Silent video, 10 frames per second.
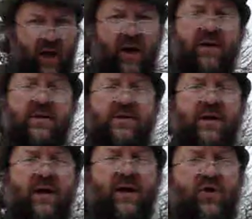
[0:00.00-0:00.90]
and
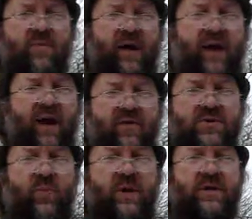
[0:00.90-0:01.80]
as you might gather,
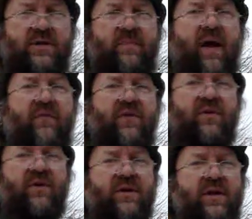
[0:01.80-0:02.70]
it's a winter pear. If you
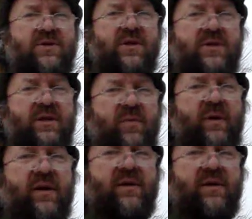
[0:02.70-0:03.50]
look at this, it's a little bit,